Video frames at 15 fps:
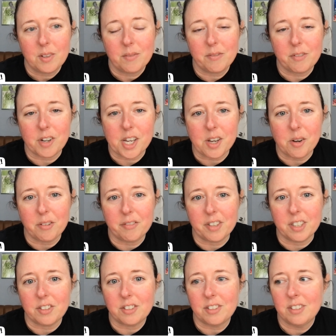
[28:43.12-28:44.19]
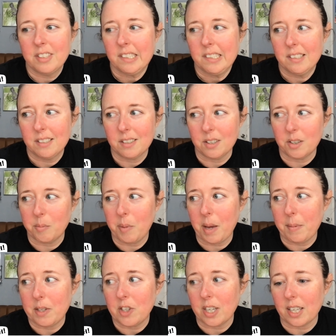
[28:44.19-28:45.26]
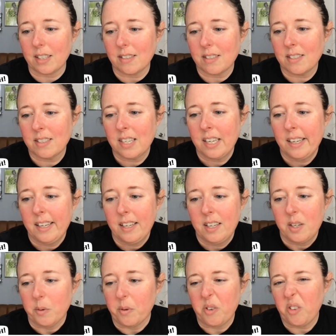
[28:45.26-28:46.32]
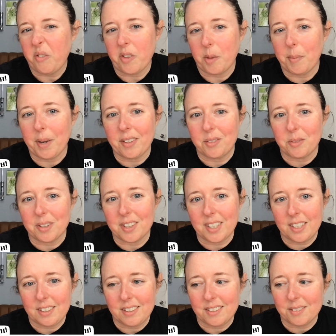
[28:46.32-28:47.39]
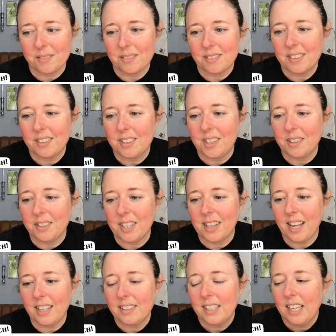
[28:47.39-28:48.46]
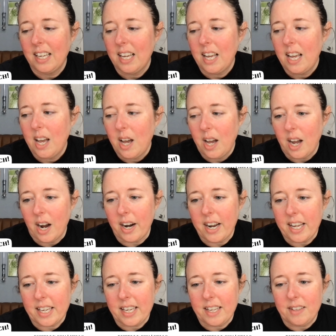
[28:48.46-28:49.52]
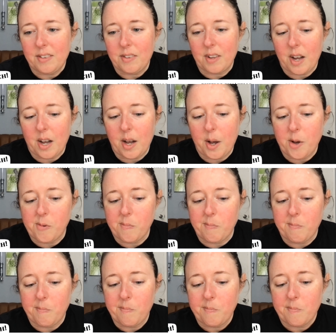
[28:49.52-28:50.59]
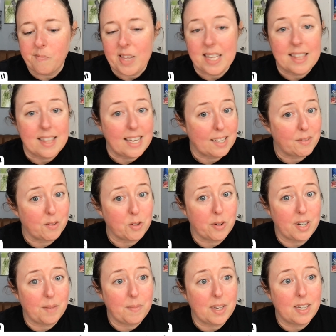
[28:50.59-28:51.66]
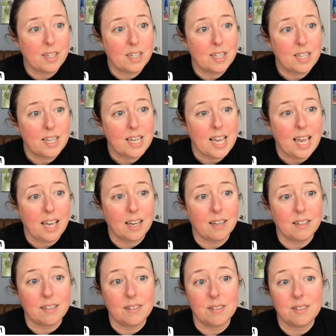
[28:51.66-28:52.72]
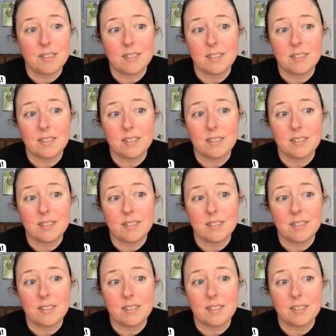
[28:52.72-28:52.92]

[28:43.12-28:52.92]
free goldfish or baby chickens, which is for the best, really. You don't need that. All right, kids. Thanks for joining me, and